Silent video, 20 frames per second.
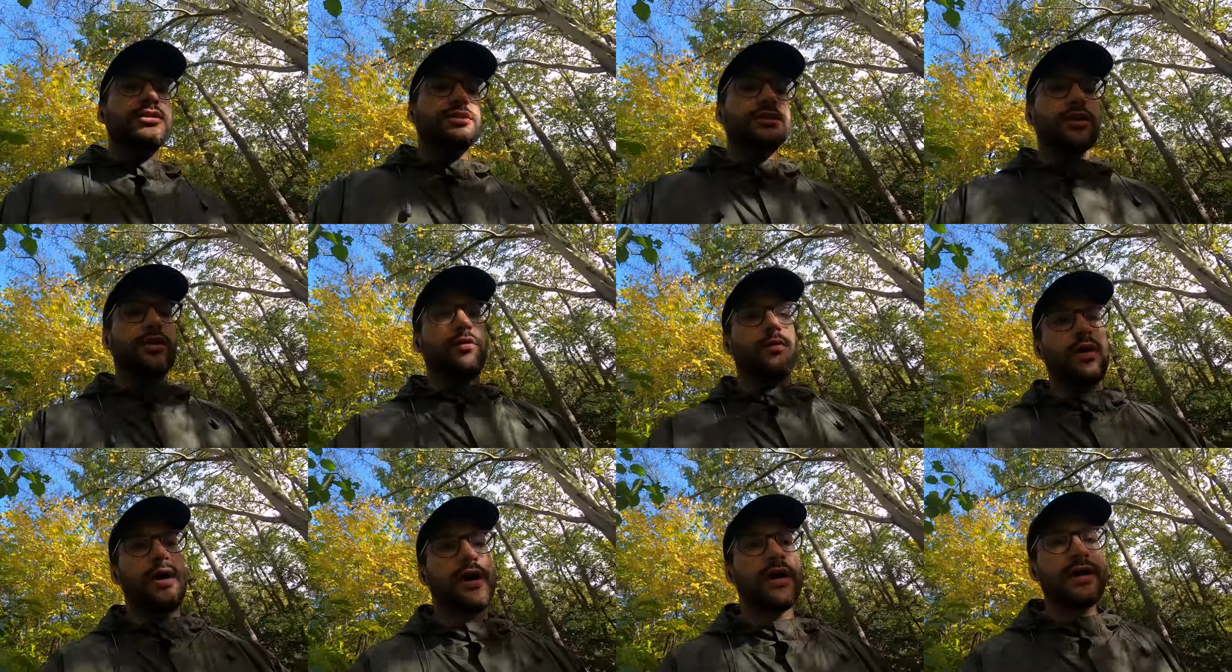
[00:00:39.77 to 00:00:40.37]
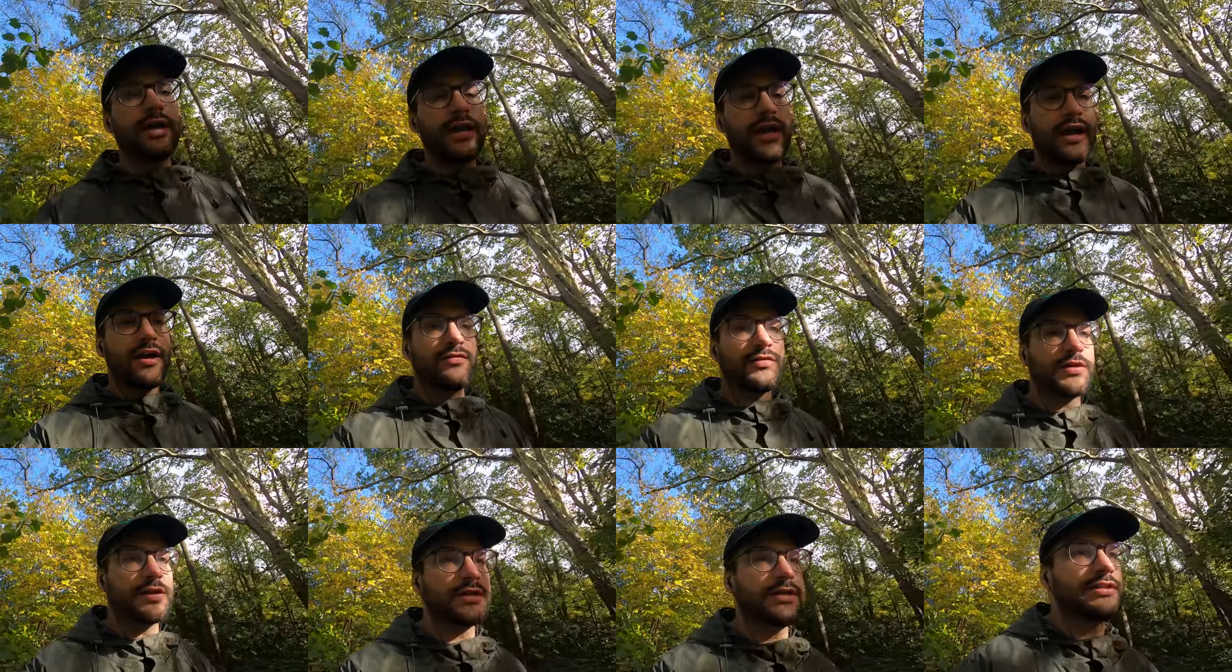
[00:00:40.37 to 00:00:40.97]
So why
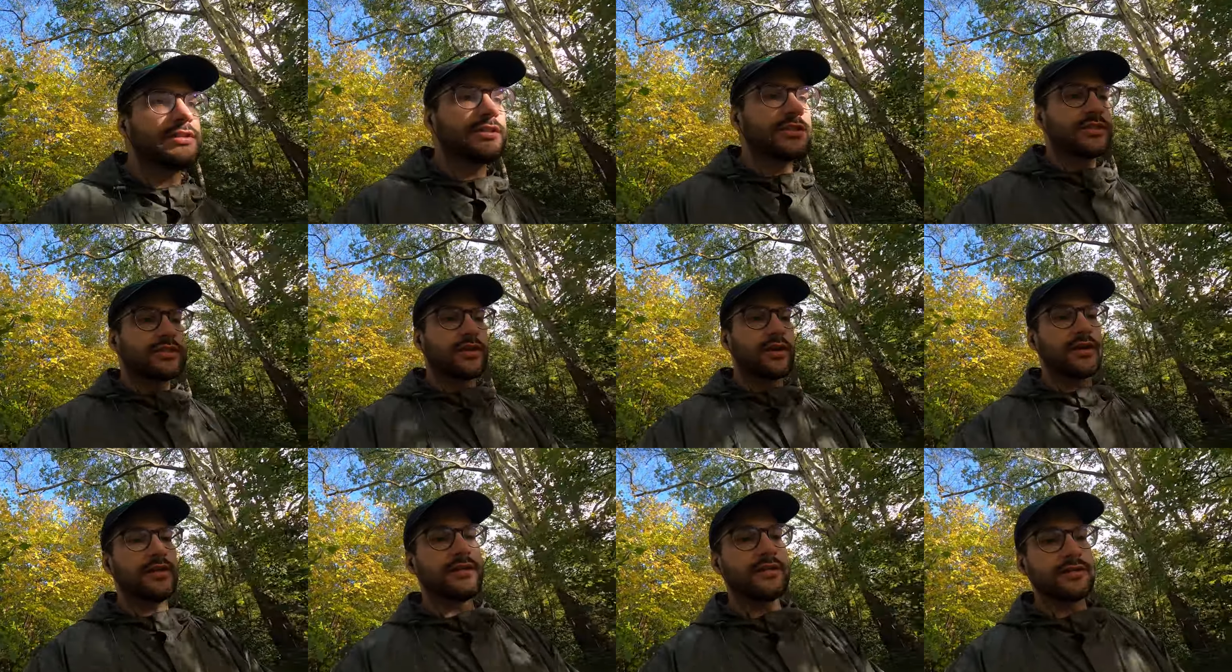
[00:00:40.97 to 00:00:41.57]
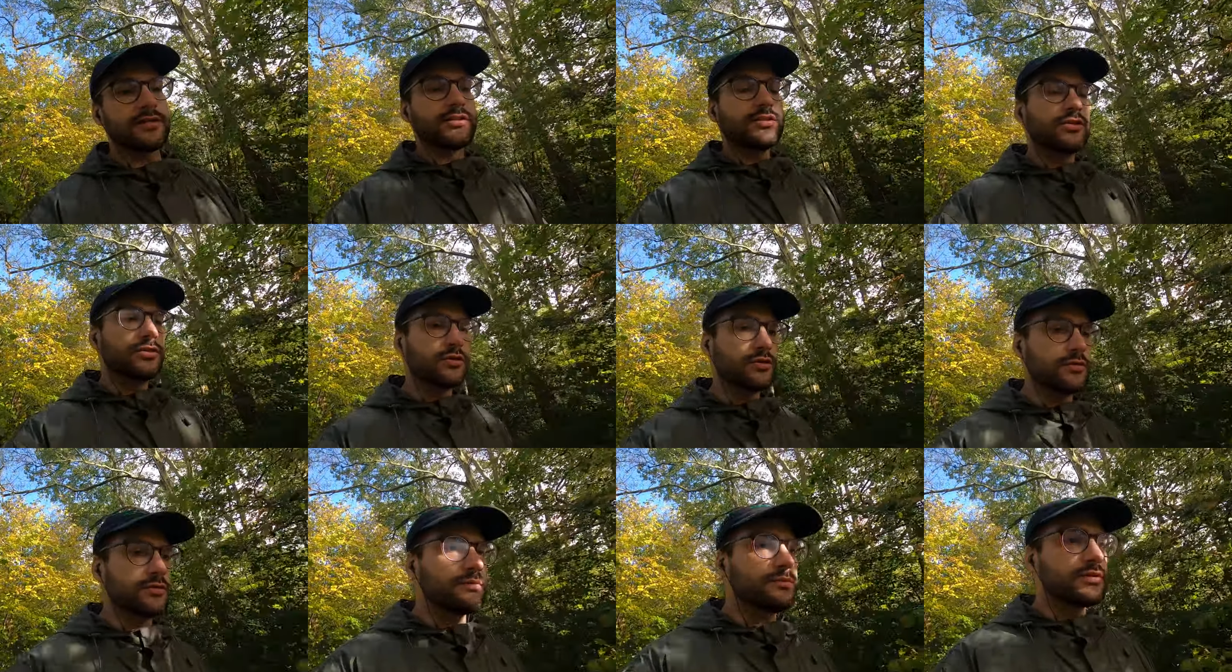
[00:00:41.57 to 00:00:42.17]
have I decided
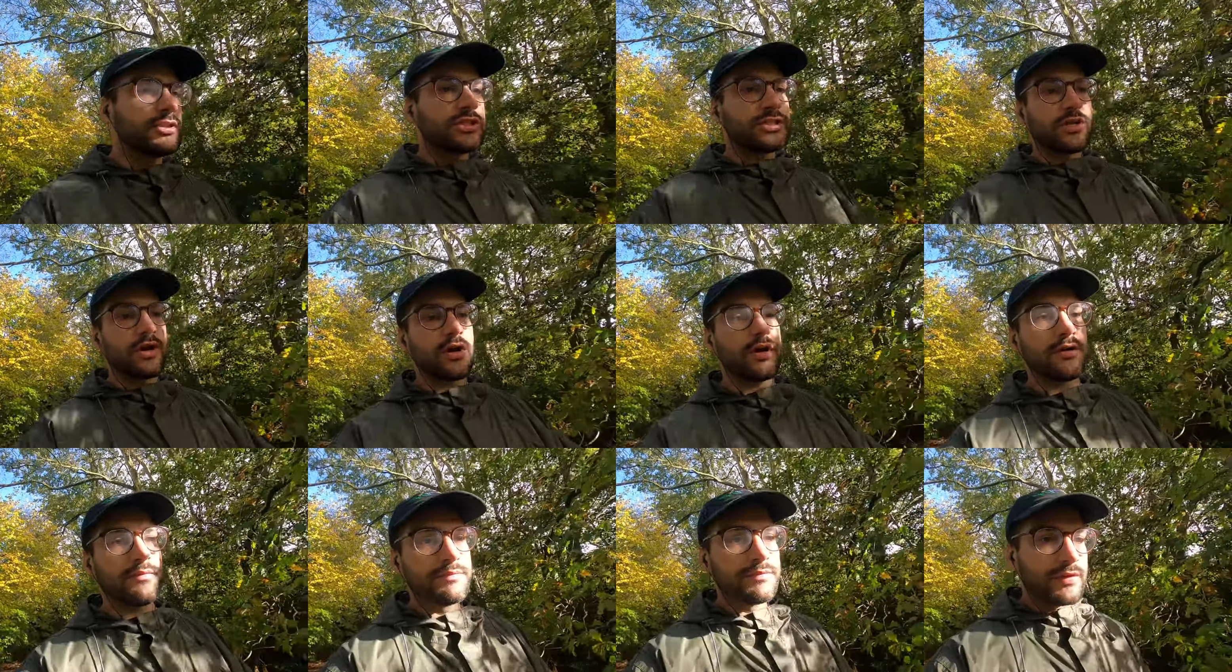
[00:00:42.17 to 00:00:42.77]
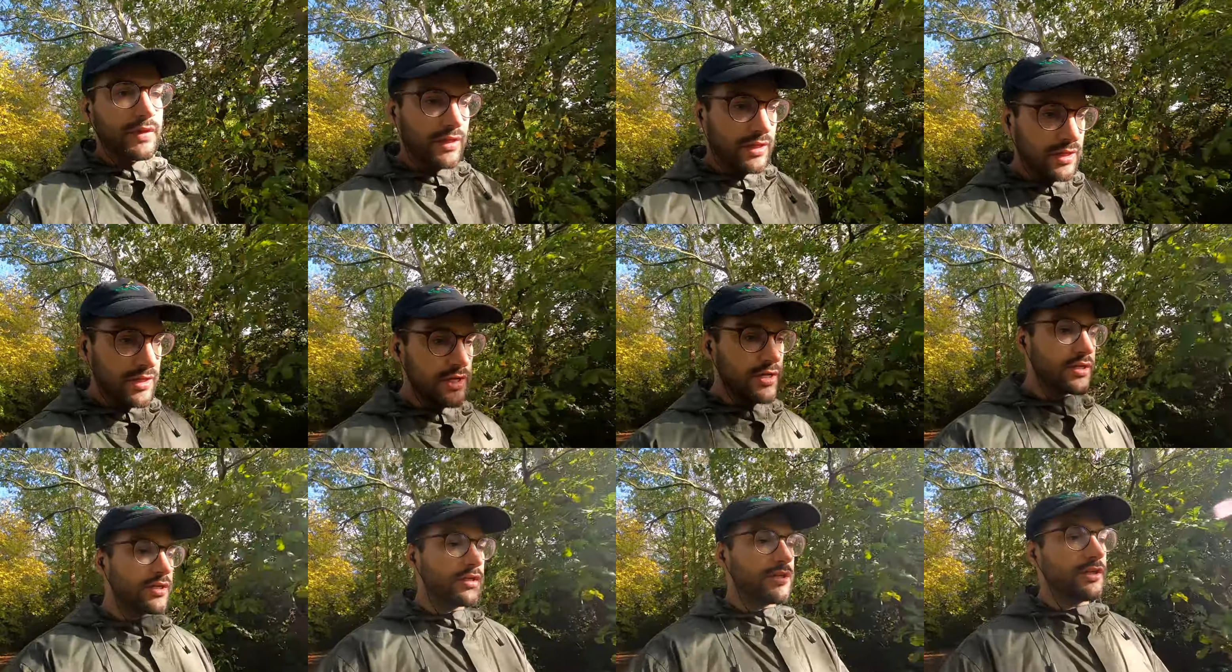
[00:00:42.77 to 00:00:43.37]
to start
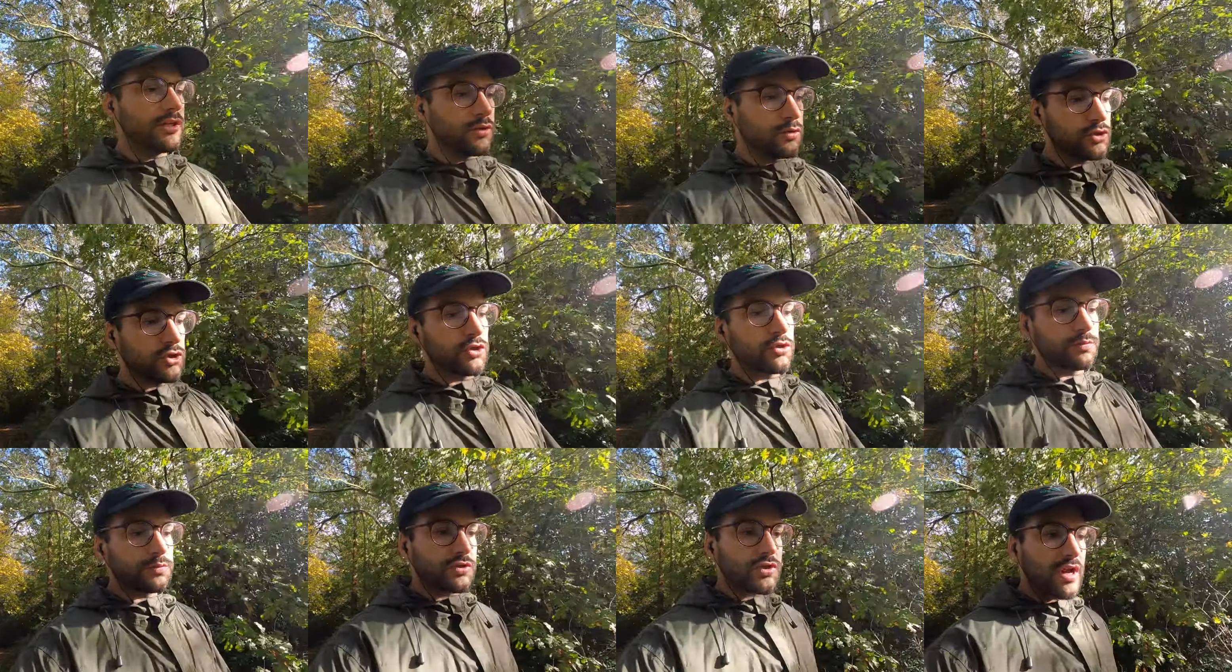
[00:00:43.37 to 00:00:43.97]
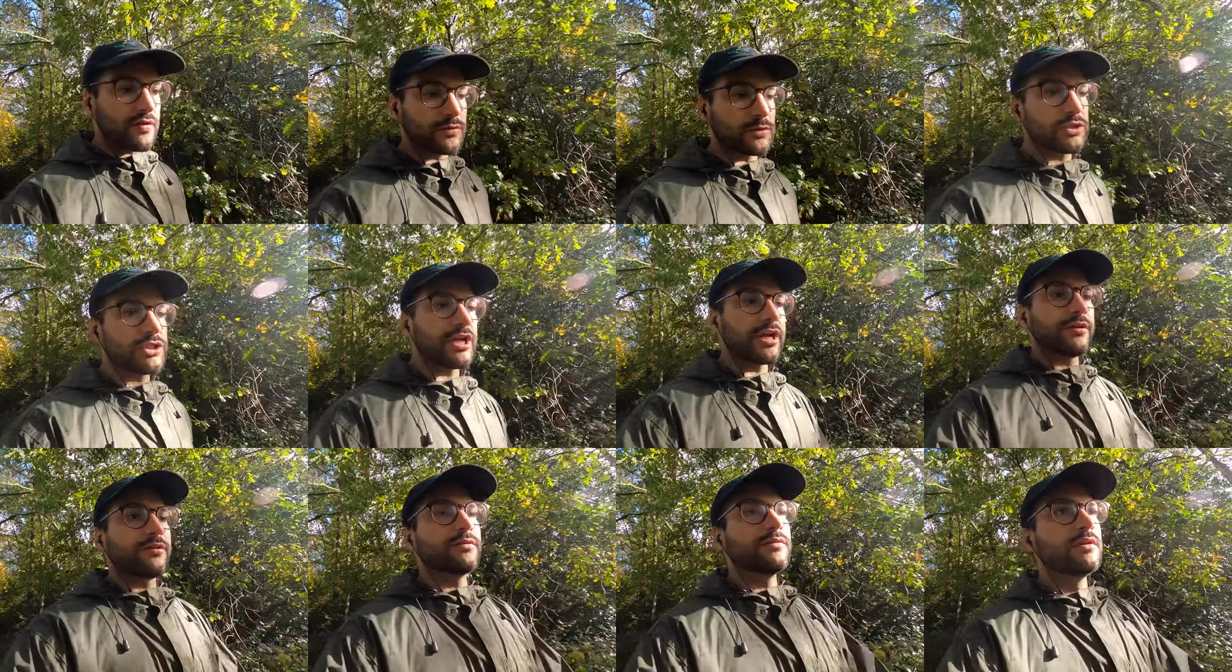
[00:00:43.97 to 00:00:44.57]
a YouTube travel
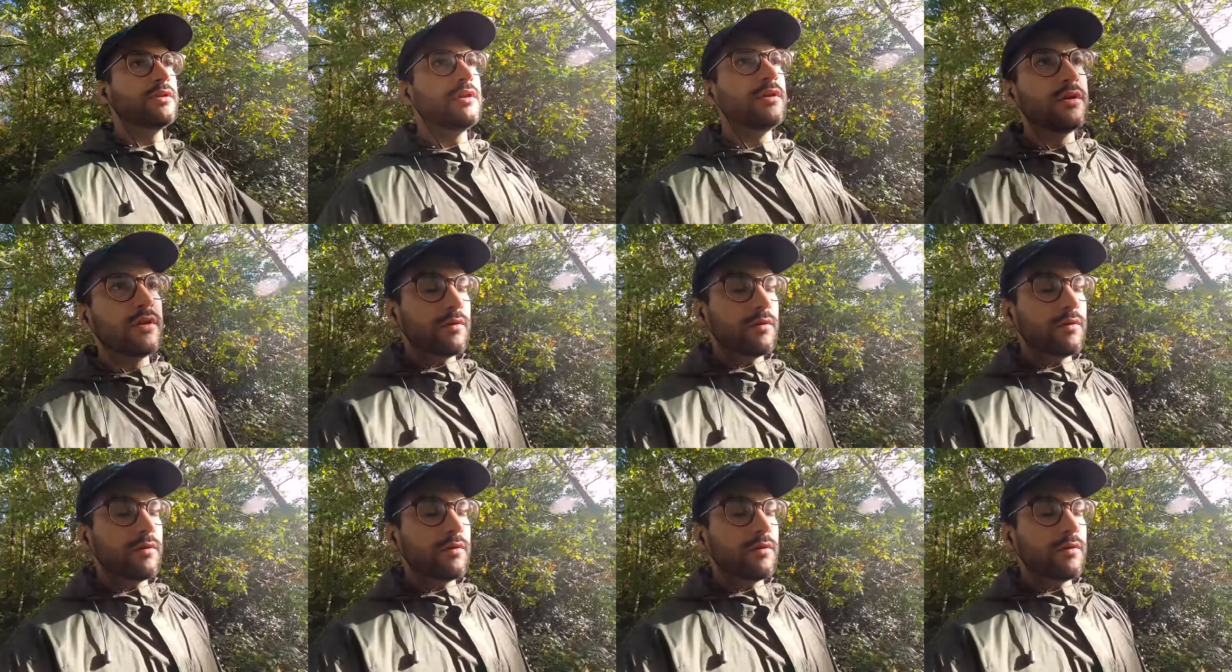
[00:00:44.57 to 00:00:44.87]
channel?